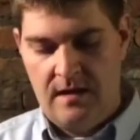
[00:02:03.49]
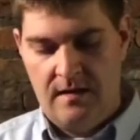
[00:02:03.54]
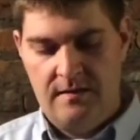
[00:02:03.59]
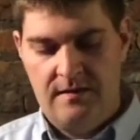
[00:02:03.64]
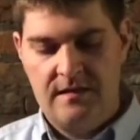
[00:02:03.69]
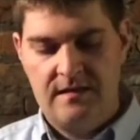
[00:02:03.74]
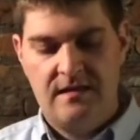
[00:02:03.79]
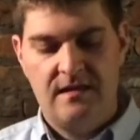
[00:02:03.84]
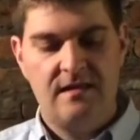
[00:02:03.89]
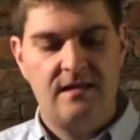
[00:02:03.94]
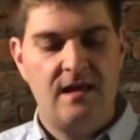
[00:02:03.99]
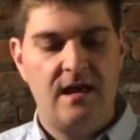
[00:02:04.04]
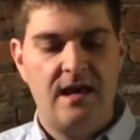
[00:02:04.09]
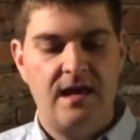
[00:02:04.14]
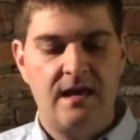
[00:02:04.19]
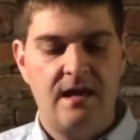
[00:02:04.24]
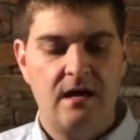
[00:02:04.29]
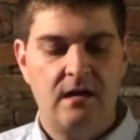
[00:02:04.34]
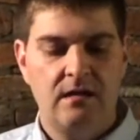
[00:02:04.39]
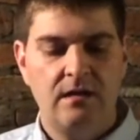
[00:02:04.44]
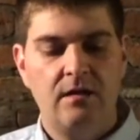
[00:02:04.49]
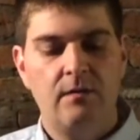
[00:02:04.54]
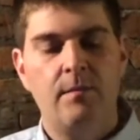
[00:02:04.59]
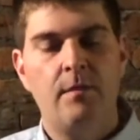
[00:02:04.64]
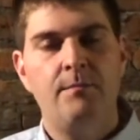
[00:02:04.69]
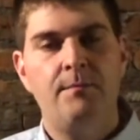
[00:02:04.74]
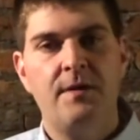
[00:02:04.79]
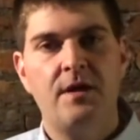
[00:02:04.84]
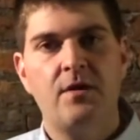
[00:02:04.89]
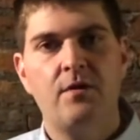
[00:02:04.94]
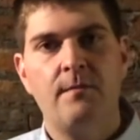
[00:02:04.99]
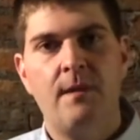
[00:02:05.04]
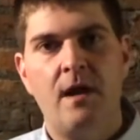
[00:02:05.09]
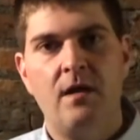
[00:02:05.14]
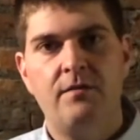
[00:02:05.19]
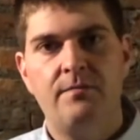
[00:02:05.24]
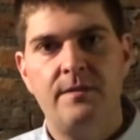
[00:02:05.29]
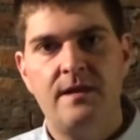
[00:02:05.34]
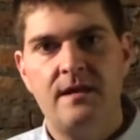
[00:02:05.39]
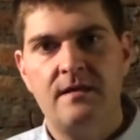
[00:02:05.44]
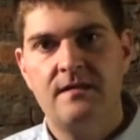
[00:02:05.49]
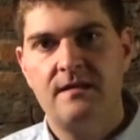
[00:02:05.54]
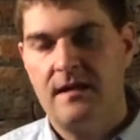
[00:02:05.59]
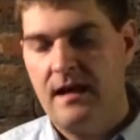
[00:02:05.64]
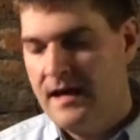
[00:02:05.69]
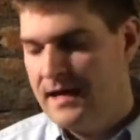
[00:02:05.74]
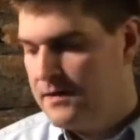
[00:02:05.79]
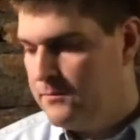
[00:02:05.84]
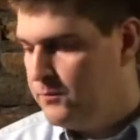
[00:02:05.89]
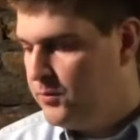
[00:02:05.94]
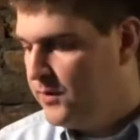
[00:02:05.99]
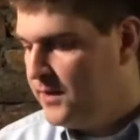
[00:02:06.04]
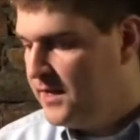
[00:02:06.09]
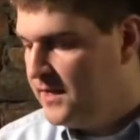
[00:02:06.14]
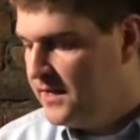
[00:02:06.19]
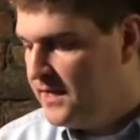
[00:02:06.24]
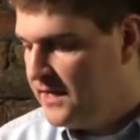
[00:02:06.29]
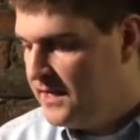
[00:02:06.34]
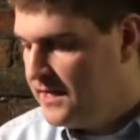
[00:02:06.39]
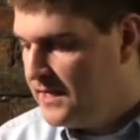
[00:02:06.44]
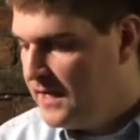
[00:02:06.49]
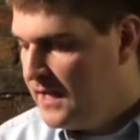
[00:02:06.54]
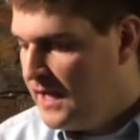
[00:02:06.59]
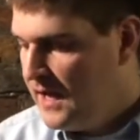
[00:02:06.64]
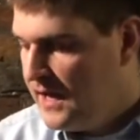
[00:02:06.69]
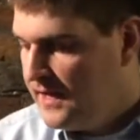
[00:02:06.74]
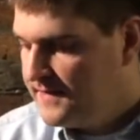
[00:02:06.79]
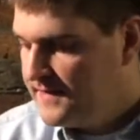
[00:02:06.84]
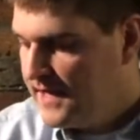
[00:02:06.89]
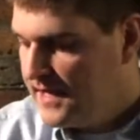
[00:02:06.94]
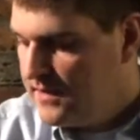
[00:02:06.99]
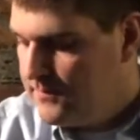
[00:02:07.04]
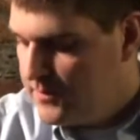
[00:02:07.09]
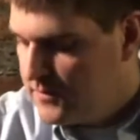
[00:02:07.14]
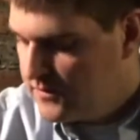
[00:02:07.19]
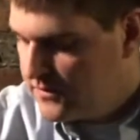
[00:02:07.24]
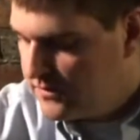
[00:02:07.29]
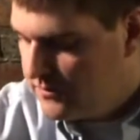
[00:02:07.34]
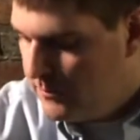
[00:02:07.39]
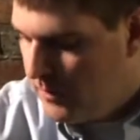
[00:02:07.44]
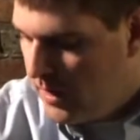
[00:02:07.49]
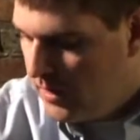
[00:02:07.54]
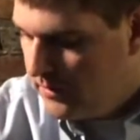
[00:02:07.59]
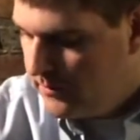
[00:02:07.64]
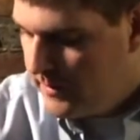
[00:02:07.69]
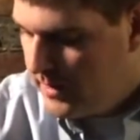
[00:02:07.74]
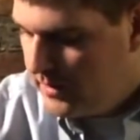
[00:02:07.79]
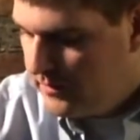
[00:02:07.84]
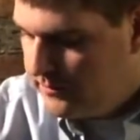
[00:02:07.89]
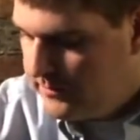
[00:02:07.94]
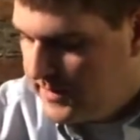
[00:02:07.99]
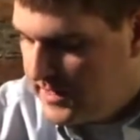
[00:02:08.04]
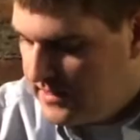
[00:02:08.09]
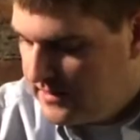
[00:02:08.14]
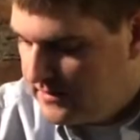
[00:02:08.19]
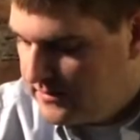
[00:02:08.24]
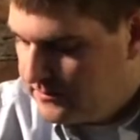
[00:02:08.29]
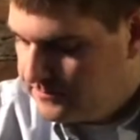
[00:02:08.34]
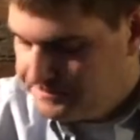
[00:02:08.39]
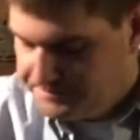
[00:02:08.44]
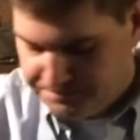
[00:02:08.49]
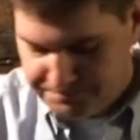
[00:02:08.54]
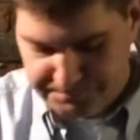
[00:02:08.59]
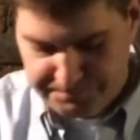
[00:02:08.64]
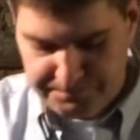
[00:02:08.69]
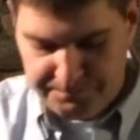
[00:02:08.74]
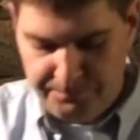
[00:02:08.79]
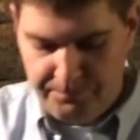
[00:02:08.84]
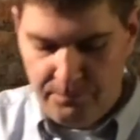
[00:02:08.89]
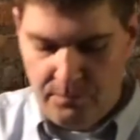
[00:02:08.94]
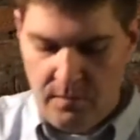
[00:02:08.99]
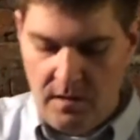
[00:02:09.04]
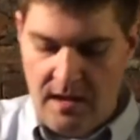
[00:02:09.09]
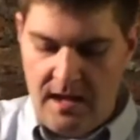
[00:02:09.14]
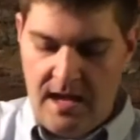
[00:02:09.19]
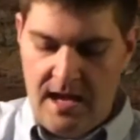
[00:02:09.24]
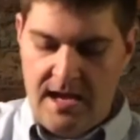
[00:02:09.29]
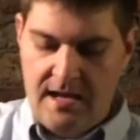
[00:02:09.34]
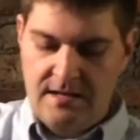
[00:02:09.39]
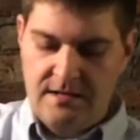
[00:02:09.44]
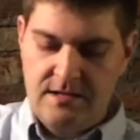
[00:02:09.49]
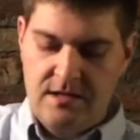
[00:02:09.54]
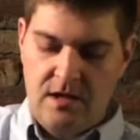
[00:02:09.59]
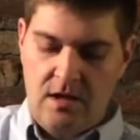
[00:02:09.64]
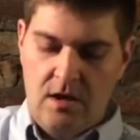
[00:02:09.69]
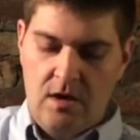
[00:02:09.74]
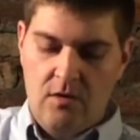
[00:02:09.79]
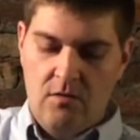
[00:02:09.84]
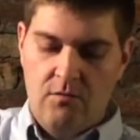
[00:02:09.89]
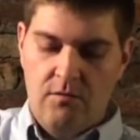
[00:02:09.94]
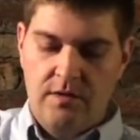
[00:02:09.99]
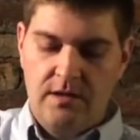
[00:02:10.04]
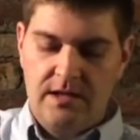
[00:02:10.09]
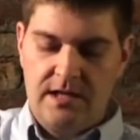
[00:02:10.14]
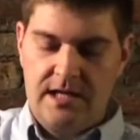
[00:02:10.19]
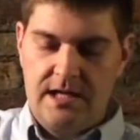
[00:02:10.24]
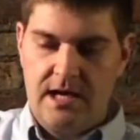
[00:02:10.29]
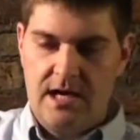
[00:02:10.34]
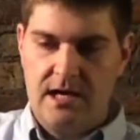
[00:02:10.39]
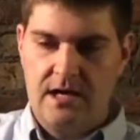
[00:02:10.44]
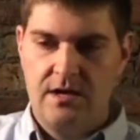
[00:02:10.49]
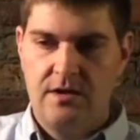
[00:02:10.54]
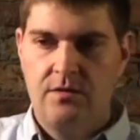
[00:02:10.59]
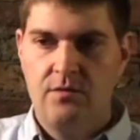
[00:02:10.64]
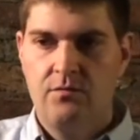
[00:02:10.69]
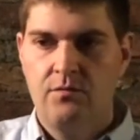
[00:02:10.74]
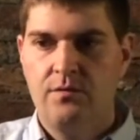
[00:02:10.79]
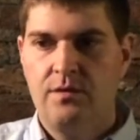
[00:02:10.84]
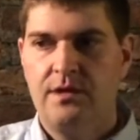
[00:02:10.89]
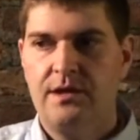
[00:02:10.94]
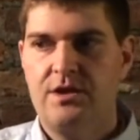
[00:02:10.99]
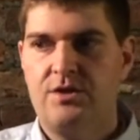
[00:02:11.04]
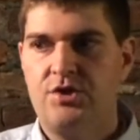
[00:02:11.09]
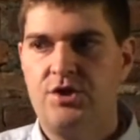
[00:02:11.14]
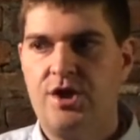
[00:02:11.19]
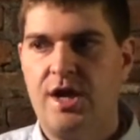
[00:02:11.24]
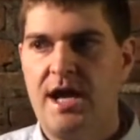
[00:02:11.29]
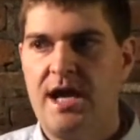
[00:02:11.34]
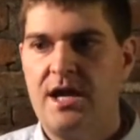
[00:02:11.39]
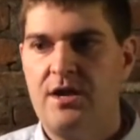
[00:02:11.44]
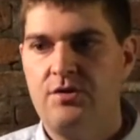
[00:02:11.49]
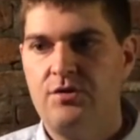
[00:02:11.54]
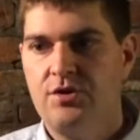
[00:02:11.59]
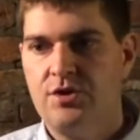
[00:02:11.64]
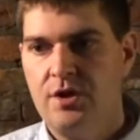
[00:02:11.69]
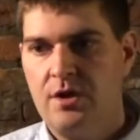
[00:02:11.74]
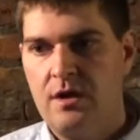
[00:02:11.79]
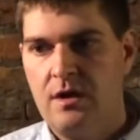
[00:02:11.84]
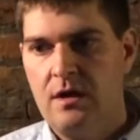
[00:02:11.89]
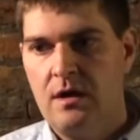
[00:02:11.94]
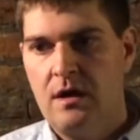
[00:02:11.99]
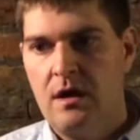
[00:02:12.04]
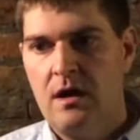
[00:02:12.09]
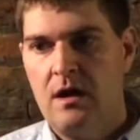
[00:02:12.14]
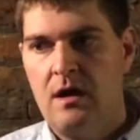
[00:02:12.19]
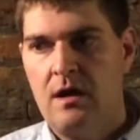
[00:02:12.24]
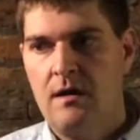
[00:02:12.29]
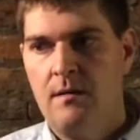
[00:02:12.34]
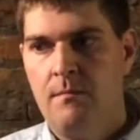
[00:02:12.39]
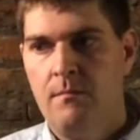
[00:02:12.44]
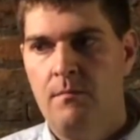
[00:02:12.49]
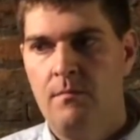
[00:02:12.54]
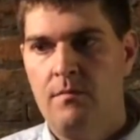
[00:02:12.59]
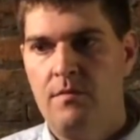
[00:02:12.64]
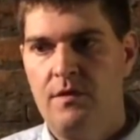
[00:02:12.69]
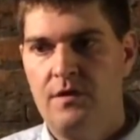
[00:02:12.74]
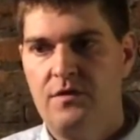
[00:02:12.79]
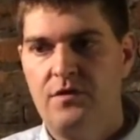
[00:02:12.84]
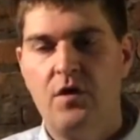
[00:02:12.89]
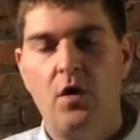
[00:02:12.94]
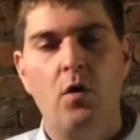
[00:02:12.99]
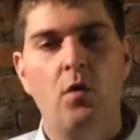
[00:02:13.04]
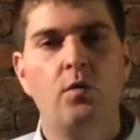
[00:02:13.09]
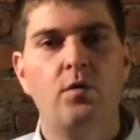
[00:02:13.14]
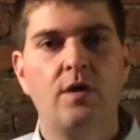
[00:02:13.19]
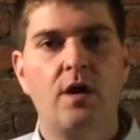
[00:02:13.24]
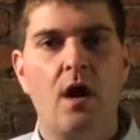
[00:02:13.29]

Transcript: This is a little bit bigger mouthpiece. I can put in a tiny bit smaller mouthpiece and really change the tone